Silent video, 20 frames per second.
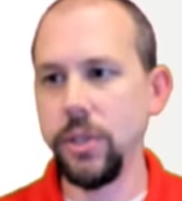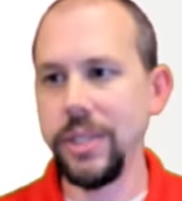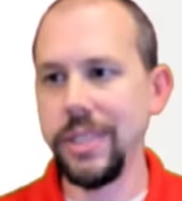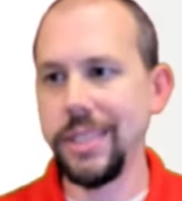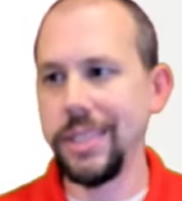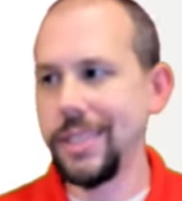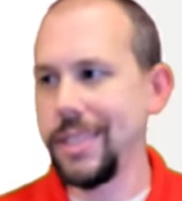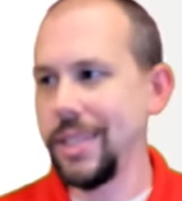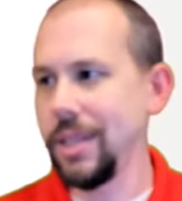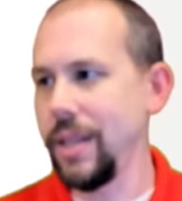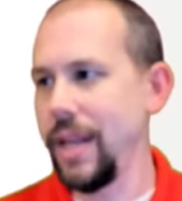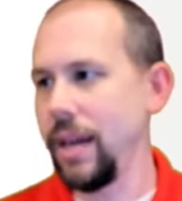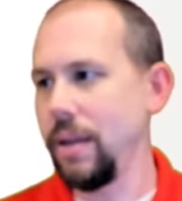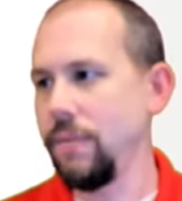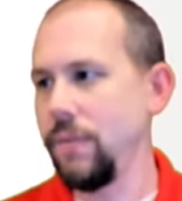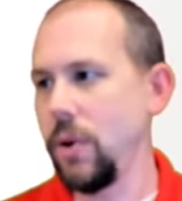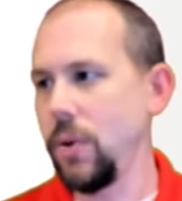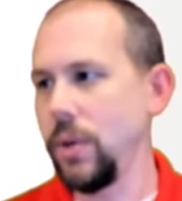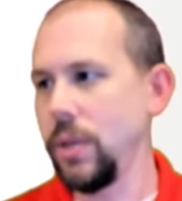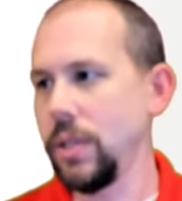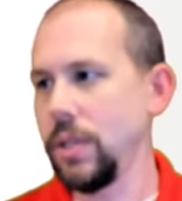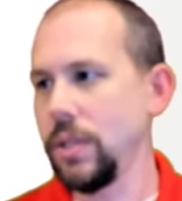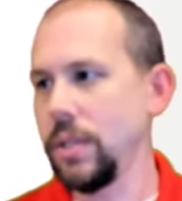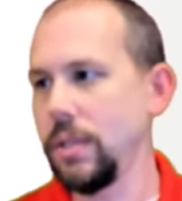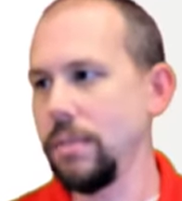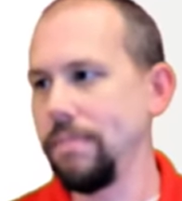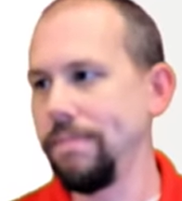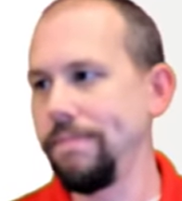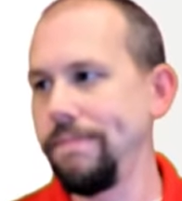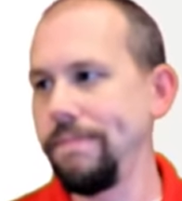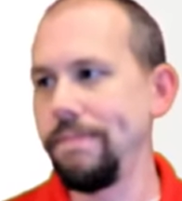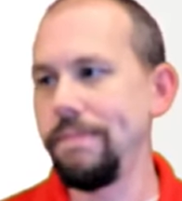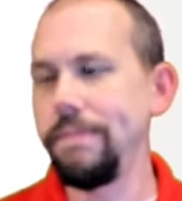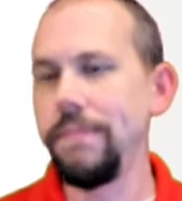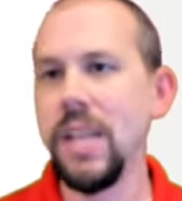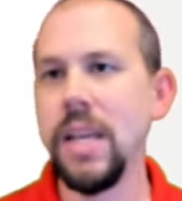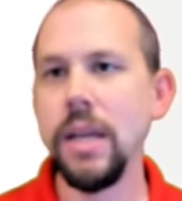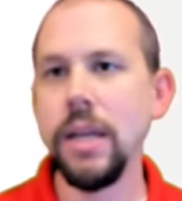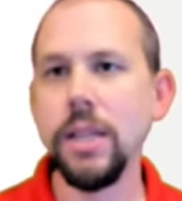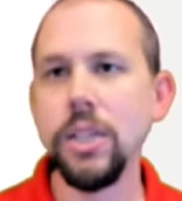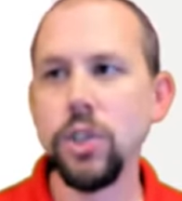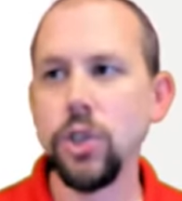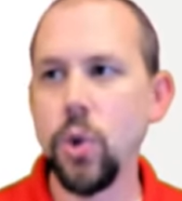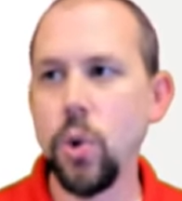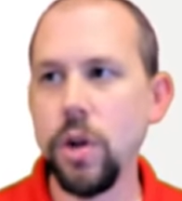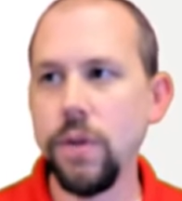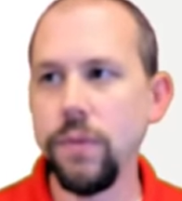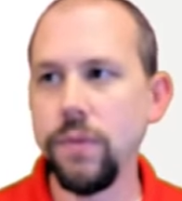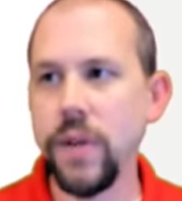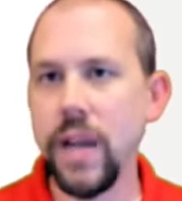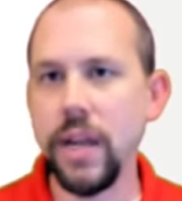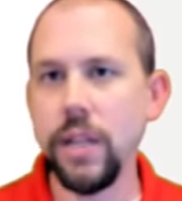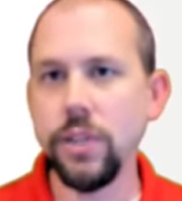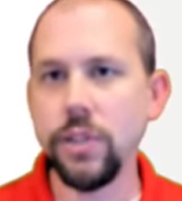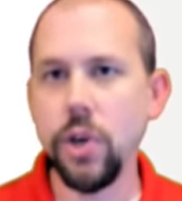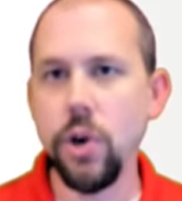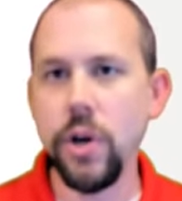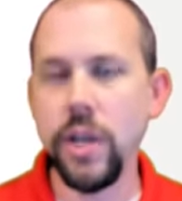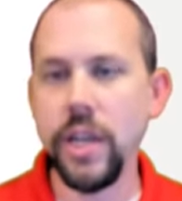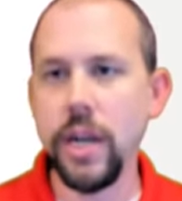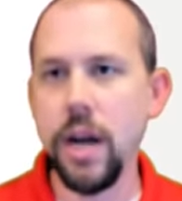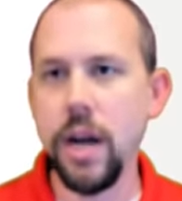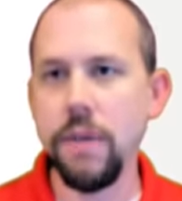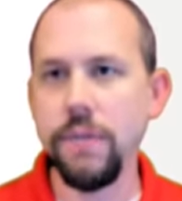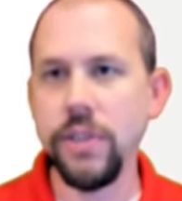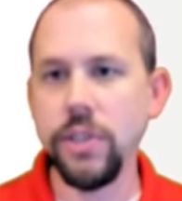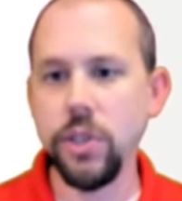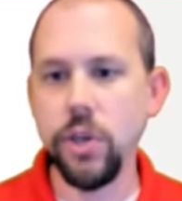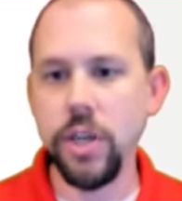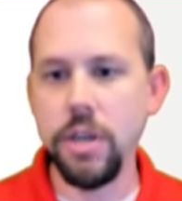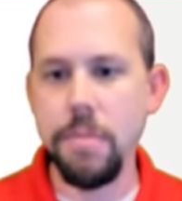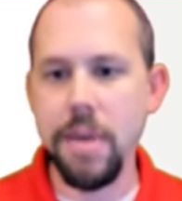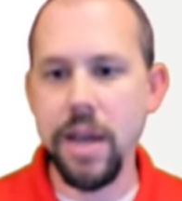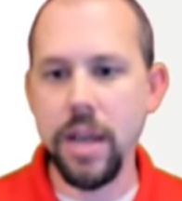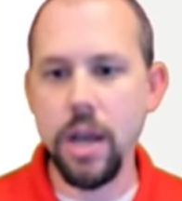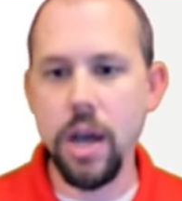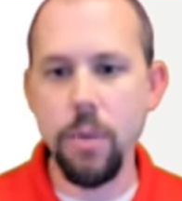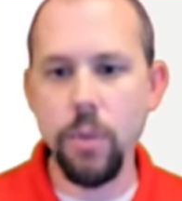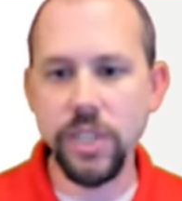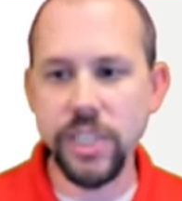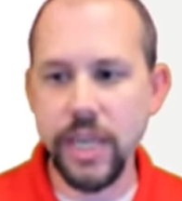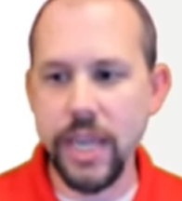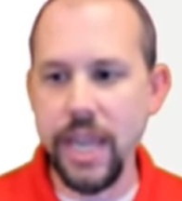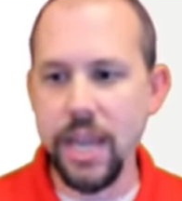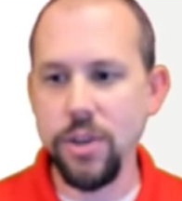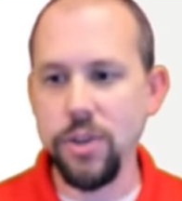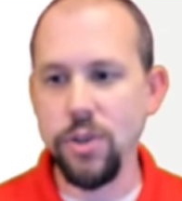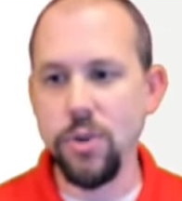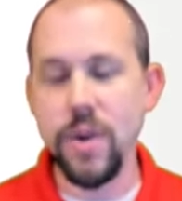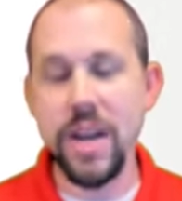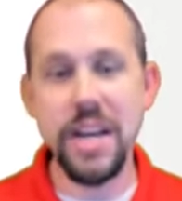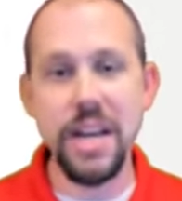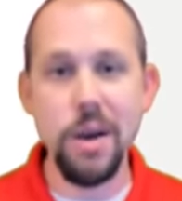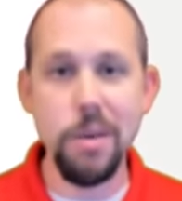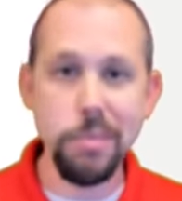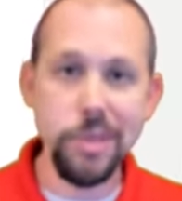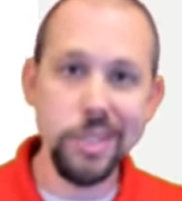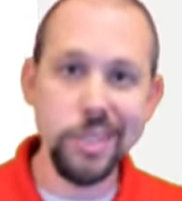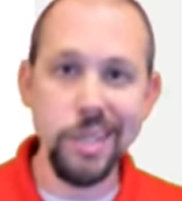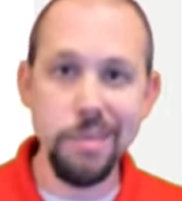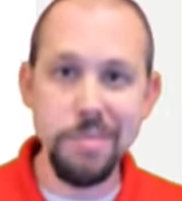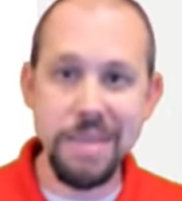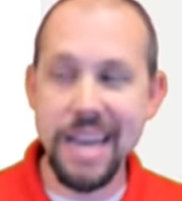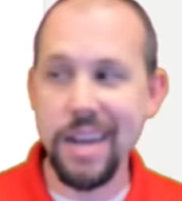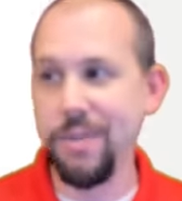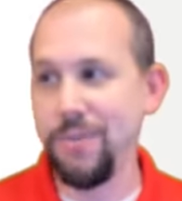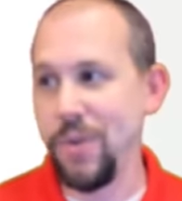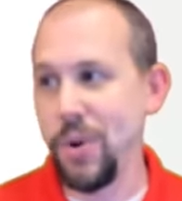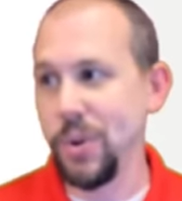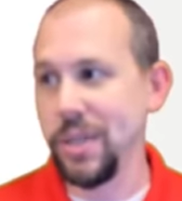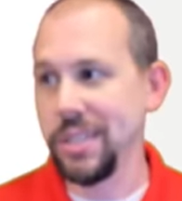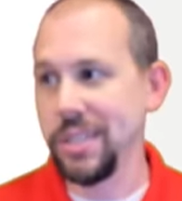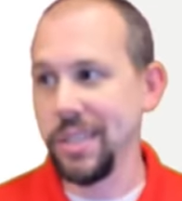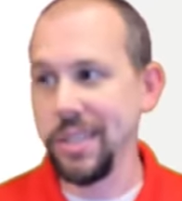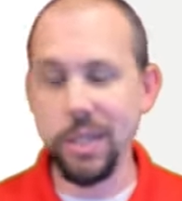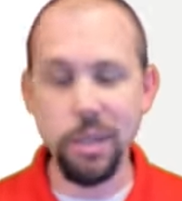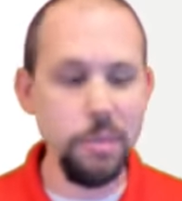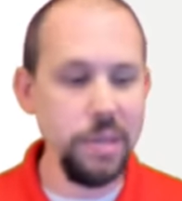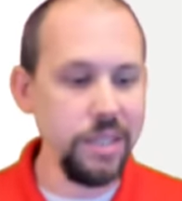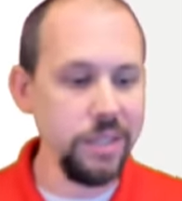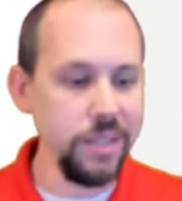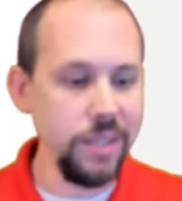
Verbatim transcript: It's still out of focus. Mm. Short of kind of turning it off and turning it back on, which I can't do right now. I'm just going to be out of focus a little bit.